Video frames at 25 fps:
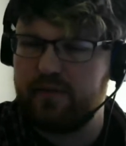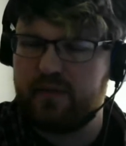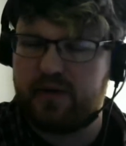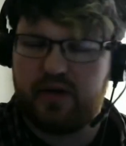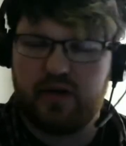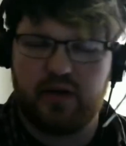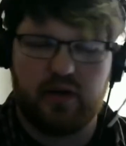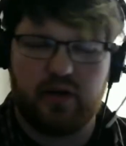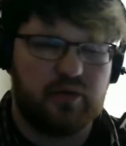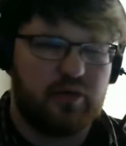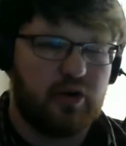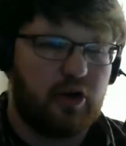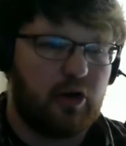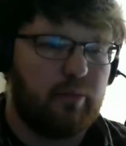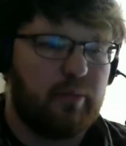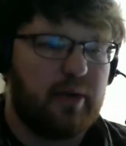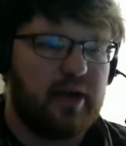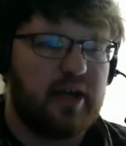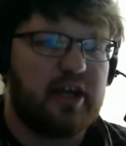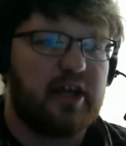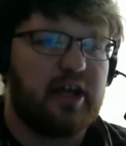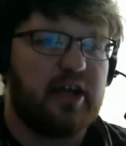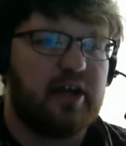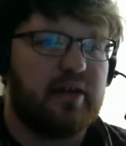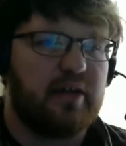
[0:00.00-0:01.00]
you know, don't
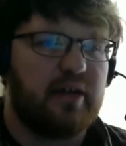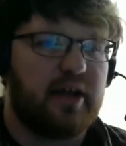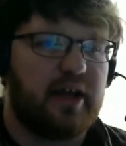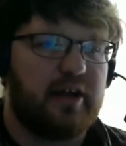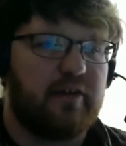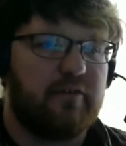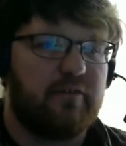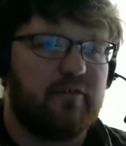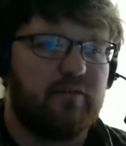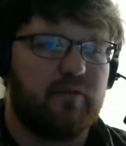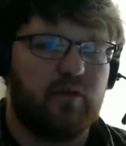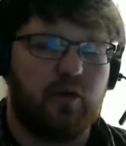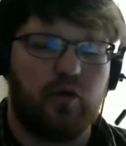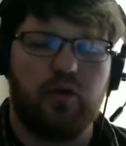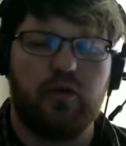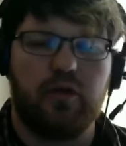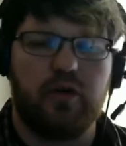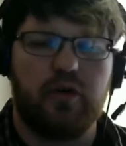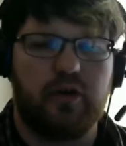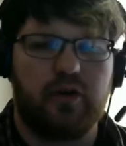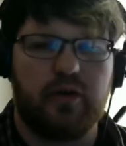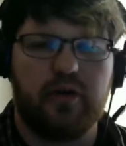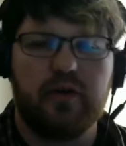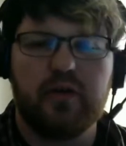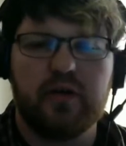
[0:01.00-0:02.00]
make it like
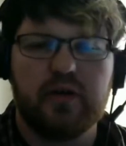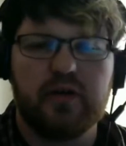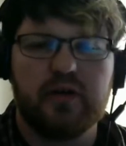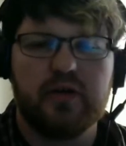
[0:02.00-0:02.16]
vulgar